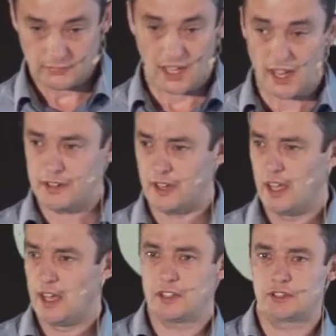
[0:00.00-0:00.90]
And
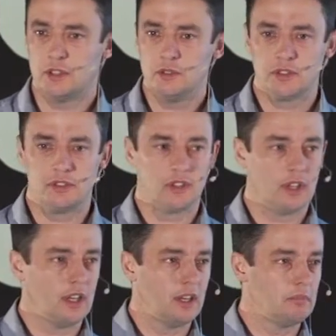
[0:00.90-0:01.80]
as Susan
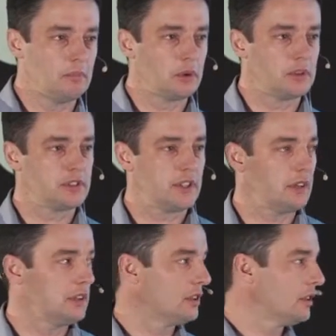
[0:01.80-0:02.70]
pointed
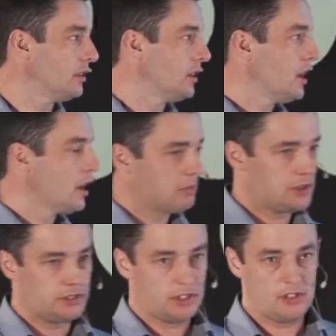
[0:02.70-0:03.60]
out in her
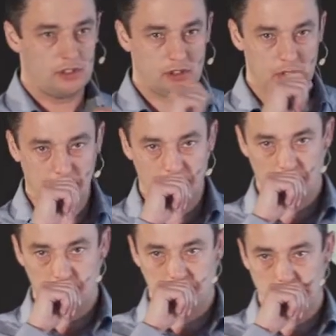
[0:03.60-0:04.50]
presentation just
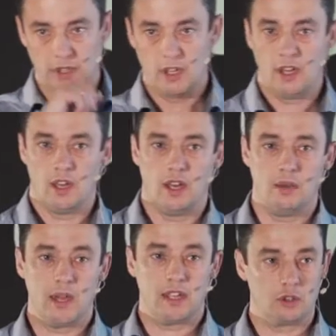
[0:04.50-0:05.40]
before this one,
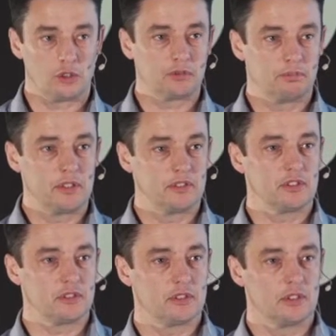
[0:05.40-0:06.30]
it costs
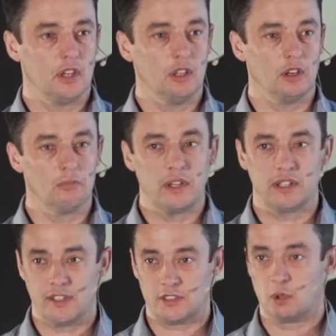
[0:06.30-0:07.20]
business a lot of money,
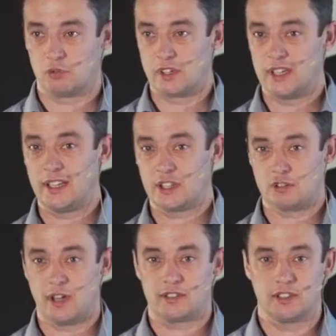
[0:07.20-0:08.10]
and that's what really
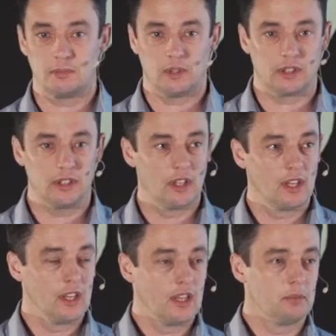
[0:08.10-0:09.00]
attracted my
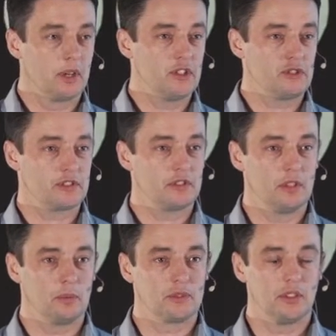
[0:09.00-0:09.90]
interest to
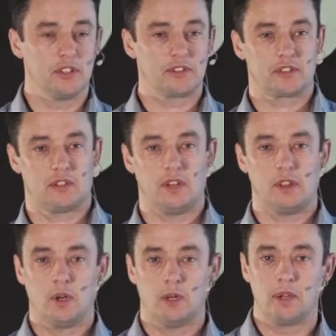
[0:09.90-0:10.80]
it. It was not necessarily
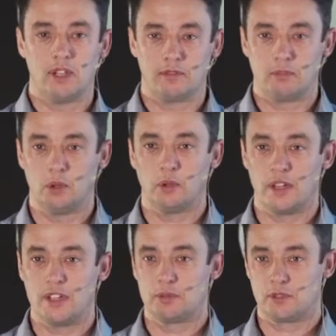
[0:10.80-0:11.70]
the well-being of
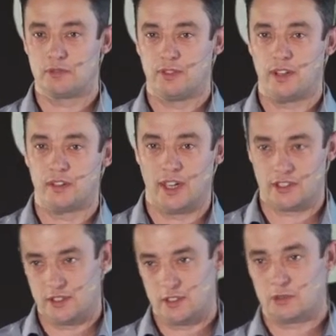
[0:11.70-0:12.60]
employees, was the fact that
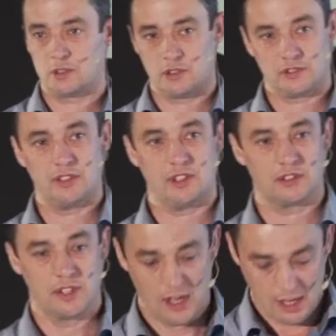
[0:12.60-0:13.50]
actually this was costing
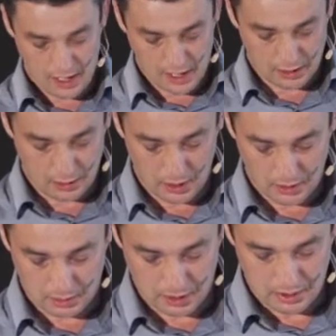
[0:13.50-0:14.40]
us
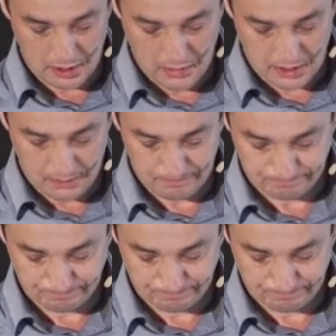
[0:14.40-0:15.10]
quite a bit of money.